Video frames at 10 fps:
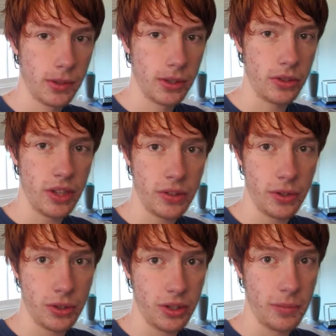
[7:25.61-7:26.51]
So thanks
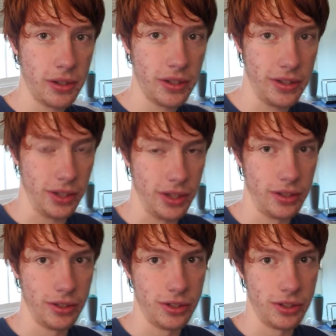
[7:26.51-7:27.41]
for joining me on this
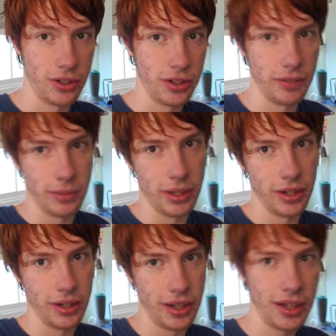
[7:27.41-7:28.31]
odd little journey of
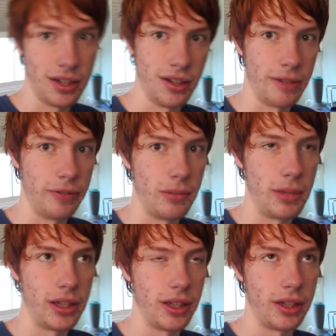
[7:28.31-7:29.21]
mine. I had a lot of fun
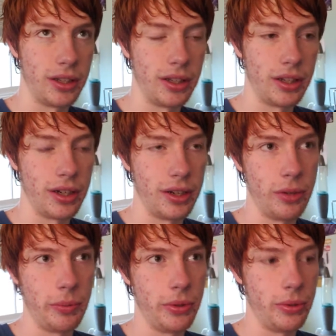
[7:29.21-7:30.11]
making it, and I
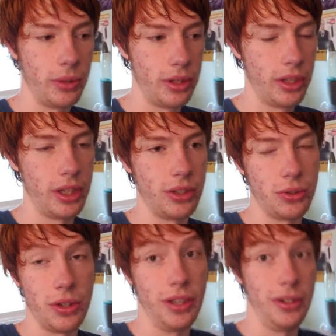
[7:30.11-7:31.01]
hope you
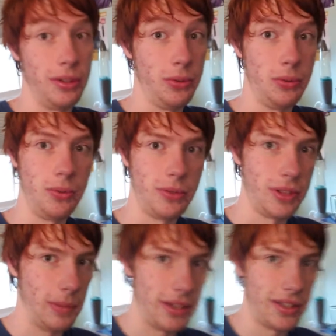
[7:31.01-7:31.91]
enjoyed it to
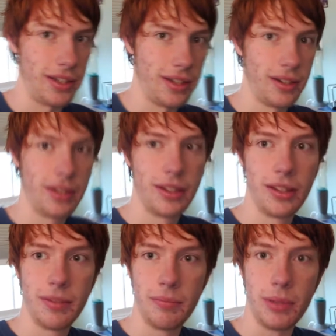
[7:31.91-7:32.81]
some extent.
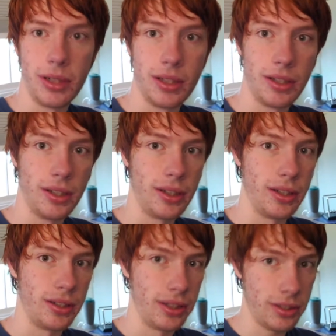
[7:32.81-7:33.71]
But
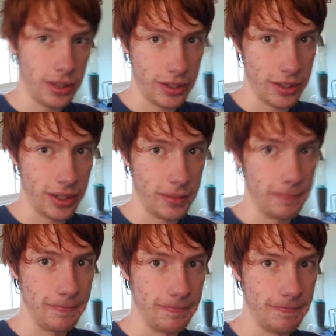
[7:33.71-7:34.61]
until next
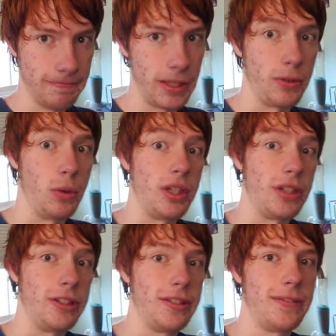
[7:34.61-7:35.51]
time, thanks for
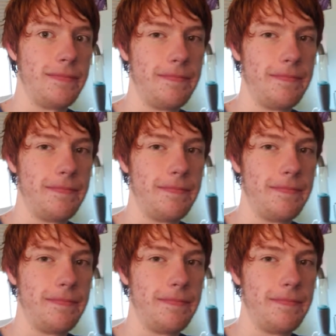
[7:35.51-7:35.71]
watching.